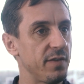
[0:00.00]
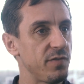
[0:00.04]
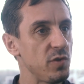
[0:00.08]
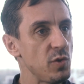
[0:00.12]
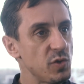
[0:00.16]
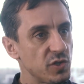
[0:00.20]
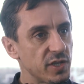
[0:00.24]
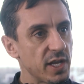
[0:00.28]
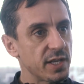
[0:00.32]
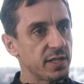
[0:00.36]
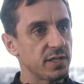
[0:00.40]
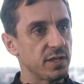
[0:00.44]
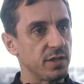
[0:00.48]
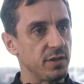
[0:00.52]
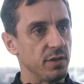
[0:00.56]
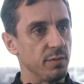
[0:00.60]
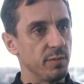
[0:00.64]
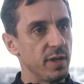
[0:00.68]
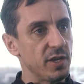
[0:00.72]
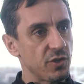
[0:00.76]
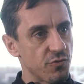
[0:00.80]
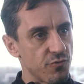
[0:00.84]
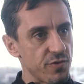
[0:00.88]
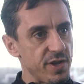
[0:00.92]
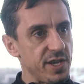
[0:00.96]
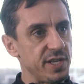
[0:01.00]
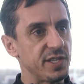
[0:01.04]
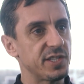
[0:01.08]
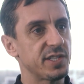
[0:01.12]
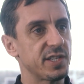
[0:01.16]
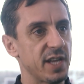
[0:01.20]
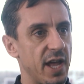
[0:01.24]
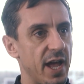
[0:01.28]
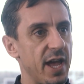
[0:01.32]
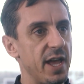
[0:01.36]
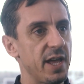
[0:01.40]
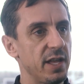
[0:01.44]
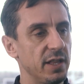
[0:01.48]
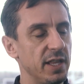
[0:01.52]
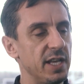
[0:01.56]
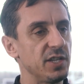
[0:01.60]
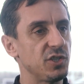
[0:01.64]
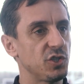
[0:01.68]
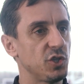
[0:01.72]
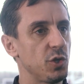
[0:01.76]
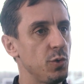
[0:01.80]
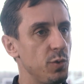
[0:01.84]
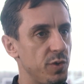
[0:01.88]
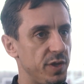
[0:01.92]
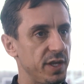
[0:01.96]
If you said to them, let's reset,
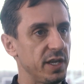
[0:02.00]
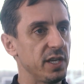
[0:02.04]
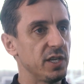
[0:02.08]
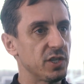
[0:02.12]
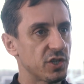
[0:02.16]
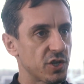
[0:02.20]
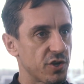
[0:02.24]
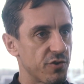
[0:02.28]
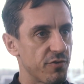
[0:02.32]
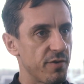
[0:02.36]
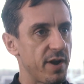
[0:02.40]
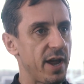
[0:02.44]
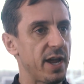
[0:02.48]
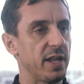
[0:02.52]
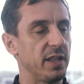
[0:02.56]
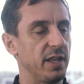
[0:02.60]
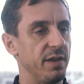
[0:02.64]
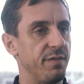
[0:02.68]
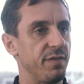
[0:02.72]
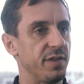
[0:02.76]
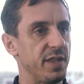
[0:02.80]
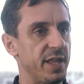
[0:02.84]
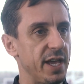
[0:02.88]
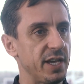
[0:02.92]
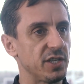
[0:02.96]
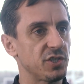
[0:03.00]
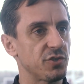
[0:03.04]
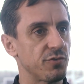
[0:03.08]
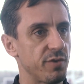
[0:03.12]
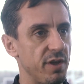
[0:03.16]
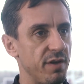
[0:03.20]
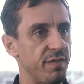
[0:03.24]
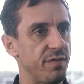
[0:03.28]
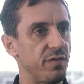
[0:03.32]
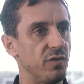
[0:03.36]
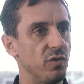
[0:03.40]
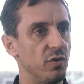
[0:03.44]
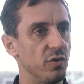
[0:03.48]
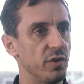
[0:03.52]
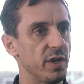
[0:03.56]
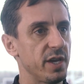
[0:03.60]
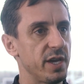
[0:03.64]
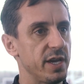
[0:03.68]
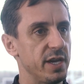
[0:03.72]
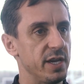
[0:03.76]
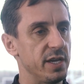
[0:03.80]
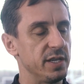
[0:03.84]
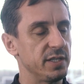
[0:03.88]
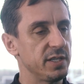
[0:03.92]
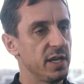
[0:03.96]
let's do things correctly for the next 3 or 4
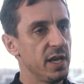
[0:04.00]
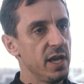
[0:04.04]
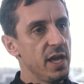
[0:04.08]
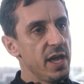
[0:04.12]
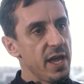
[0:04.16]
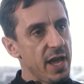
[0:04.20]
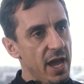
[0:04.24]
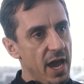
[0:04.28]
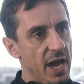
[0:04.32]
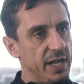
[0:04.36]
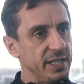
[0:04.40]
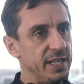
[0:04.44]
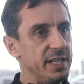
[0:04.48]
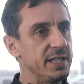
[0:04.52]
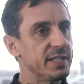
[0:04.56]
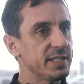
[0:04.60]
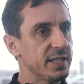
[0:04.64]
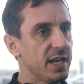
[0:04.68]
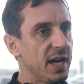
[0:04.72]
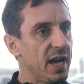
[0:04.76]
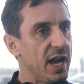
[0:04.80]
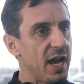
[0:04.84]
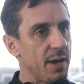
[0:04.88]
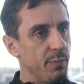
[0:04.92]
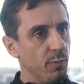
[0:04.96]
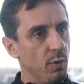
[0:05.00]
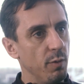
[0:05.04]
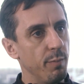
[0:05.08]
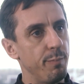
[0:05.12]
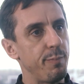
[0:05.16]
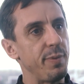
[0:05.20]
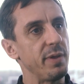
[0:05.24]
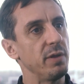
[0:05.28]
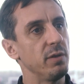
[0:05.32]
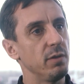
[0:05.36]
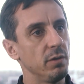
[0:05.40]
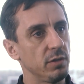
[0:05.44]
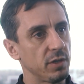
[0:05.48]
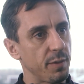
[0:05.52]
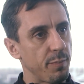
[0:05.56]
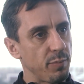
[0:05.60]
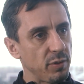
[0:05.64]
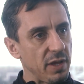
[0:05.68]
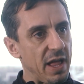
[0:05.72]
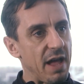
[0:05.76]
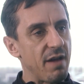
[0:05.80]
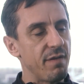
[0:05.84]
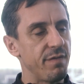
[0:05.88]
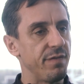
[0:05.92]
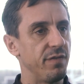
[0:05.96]
years, and in time we'll build a
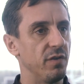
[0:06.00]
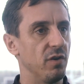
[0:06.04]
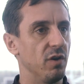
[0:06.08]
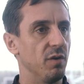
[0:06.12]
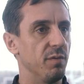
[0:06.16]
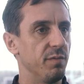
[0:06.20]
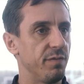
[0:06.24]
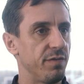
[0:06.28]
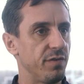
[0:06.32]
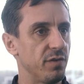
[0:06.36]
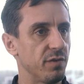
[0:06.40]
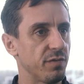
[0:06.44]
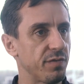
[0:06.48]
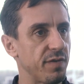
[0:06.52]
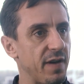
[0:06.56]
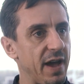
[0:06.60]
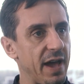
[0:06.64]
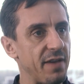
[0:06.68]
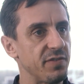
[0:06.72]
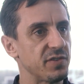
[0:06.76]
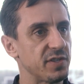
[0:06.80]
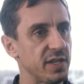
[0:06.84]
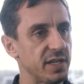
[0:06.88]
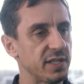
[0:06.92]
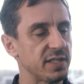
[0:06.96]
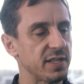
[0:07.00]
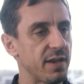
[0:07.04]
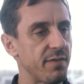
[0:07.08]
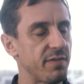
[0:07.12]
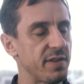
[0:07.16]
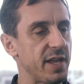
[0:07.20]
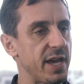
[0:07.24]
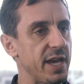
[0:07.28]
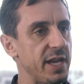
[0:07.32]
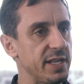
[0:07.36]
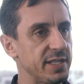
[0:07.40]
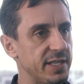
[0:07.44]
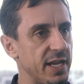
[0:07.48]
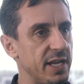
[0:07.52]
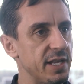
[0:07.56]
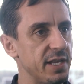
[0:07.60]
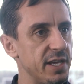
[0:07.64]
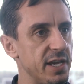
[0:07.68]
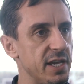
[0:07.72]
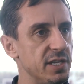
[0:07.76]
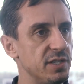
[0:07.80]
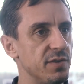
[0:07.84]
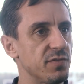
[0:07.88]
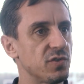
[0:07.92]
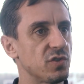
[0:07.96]
platform for 5, 6, 7, 8, 10
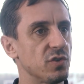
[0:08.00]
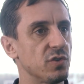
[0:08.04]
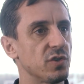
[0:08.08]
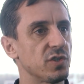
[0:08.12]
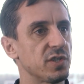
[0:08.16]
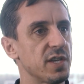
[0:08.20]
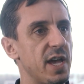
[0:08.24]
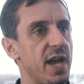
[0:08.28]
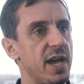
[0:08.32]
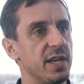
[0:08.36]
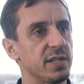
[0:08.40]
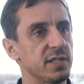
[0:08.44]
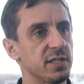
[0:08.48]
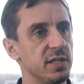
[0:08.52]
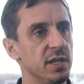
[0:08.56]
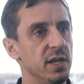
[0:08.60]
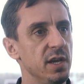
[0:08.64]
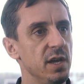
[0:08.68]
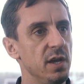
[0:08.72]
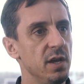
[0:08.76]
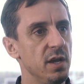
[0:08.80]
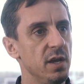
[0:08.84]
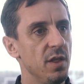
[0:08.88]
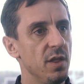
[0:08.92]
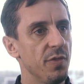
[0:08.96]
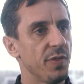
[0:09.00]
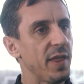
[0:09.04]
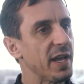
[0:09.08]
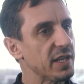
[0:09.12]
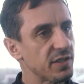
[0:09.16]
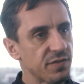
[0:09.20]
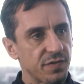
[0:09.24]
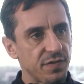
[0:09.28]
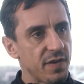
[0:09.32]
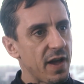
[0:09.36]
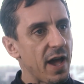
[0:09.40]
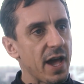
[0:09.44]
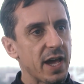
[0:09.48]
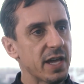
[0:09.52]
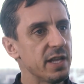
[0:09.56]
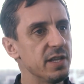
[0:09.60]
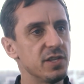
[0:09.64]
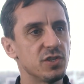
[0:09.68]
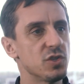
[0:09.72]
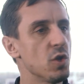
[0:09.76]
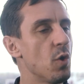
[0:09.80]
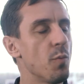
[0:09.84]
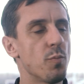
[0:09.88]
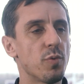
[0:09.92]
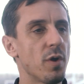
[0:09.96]
years of success, that's
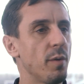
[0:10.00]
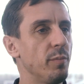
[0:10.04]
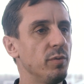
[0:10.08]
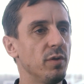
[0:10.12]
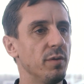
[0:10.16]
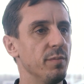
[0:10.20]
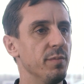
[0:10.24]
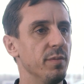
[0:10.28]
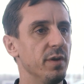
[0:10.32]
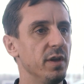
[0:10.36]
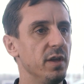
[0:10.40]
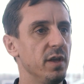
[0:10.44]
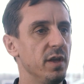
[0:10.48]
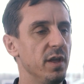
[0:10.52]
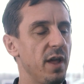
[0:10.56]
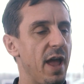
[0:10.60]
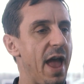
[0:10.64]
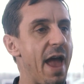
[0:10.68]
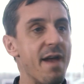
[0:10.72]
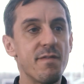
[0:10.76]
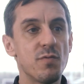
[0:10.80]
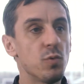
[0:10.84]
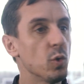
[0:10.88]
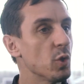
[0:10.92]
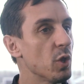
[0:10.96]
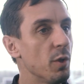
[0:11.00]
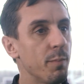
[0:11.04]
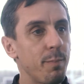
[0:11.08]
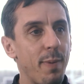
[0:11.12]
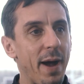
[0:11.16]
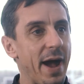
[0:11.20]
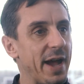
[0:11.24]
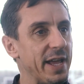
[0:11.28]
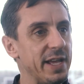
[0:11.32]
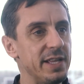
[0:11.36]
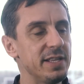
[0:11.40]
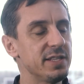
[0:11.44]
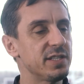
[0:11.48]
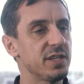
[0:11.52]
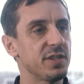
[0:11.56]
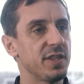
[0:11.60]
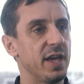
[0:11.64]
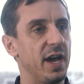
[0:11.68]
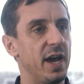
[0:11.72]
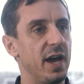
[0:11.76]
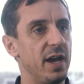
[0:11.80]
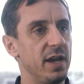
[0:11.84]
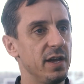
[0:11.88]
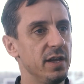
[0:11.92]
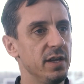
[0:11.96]
fine, no problem. Everyone will buy into
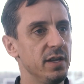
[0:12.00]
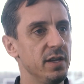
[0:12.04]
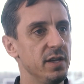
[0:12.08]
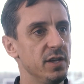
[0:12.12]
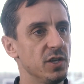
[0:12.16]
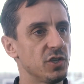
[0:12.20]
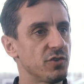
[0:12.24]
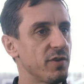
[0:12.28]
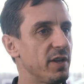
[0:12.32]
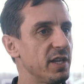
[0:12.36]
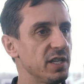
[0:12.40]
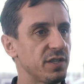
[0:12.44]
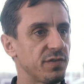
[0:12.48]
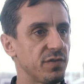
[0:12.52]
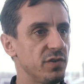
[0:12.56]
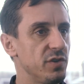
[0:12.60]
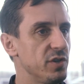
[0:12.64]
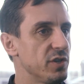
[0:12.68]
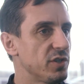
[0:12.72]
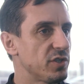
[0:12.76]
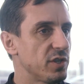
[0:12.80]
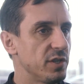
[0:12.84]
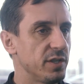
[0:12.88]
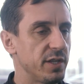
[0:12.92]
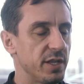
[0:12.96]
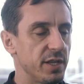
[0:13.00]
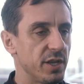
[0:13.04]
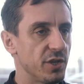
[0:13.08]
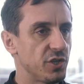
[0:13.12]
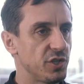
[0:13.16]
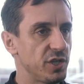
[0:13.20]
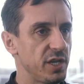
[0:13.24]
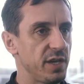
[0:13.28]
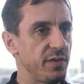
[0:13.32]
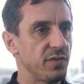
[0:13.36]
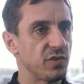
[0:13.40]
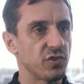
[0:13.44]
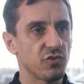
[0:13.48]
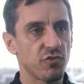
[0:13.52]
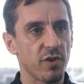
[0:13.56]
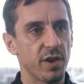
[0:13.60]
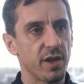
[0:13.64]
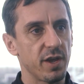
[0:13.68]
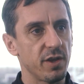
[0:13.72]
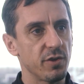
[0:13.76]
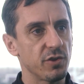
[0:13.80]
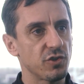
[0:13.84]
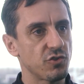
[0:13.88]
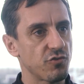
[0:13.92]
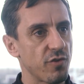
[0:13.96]
that. So Alex Ferguson didn't achieve
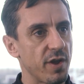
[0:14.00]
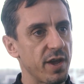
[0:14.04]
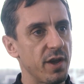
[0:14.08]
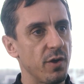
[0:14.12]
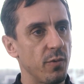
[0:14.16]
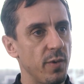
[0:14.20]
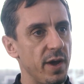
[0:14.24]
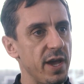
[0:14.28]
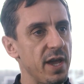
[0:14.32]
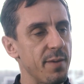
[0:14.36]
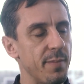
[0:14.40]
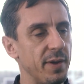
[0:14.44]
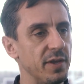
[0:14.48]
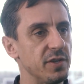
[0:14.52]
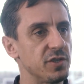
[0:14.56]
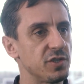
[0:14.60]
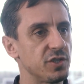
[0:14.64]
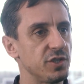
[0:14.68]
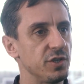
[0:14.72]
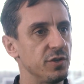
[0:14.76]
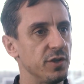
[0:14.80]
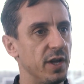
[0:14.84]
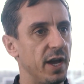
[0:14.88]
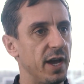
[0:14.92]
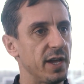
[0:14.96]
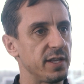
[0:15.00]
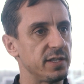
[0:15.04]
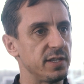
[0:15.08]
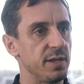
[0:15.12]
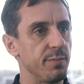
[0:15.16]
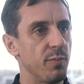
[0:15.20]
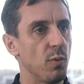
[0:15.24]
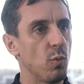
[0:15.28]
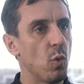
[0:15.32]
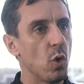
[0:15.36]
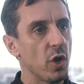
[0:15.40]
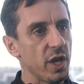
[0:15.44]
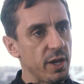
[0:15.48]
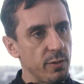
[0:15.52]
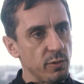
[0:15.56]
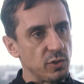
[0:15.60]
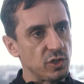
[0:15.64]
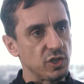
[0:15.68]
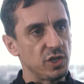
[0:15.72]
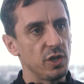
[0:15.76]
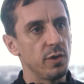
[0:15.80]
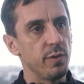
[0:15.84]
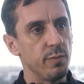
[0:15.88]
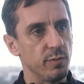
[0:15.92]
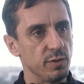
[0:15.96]
straight away at Manchester United, but what he
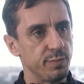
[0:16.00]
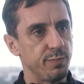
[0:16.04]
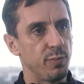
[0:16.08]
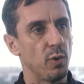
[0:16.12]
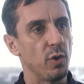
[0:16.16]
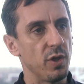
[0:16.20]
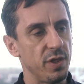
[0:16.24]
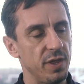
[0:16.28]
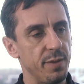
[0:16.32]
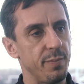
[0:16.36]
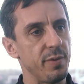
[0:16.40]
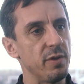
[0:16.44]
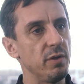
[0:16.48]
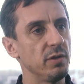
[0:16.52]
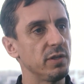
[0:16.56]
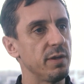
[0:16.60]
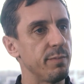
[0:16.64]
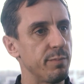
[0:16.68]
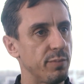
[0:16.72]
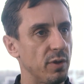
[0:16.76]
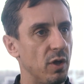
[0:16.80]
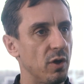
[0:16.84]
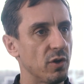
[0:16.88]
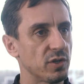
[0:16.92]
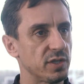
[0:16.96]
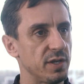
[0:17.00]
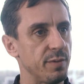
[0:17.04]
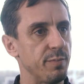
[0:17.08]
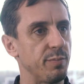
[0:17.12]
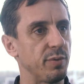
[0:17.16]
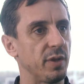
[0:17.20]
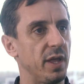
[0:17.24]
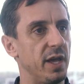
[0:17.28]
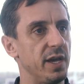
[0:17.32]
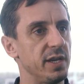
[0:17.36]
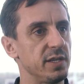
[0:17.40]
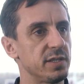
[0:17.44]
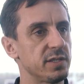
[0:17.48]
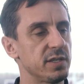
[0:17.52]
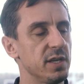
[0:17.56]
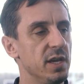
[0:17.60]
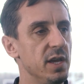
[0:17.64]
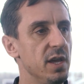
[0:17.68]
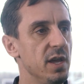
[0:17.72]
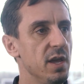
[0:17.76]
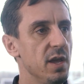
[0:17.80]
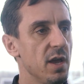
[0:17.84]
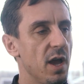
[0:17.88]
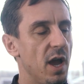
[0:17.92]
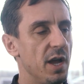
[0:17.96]
was doing was putting the building blocks in place.
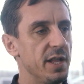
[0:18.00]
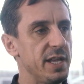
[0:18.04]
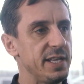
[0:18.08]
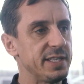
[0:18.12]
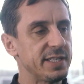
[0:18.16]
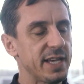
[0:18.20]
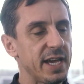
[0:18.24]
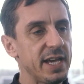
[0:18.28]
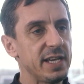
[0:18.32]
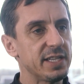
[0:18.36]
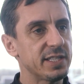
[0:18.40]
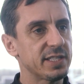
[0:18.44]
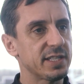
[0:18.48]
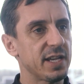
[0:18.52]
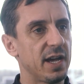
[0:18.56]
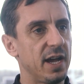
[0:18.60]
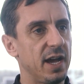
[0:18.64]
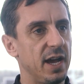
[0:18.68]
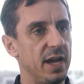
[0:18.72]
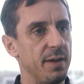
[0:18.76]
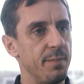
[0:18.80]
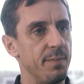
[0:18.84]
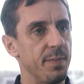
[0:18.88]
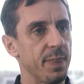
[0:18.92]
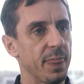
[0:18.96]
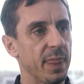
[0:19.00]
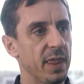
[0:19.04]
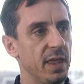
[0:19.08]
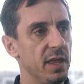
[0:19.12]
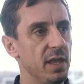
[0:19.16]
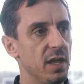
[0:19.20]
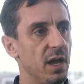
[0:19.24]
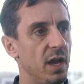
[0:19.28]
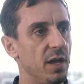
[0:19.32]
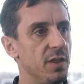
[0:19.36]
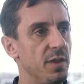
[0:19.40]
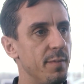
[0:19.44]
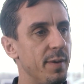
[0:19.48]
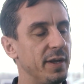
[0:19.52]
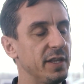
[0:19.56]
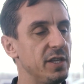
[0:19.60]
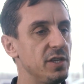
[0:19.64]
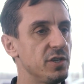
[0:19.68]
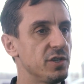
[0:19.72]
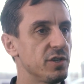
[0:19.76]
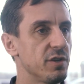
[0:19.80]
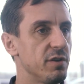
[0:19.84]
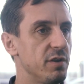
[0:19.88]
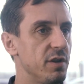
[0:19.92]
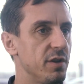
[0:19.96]
And it takes time. And the
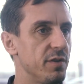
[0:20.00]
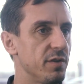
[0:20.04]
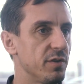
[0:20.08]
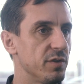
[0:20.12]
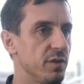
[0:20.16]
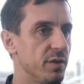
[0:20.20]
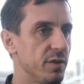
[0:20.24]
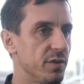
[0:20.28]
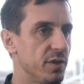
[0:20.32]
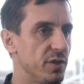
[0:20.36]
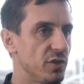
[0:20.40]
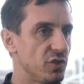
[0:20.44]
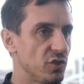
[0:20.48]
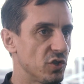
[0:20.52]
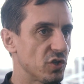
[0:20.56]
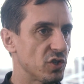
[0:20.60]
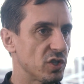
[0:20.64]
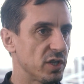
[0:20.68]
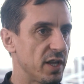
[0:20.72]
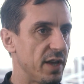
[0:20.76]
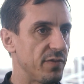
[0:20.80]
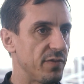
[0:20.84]
manager that's just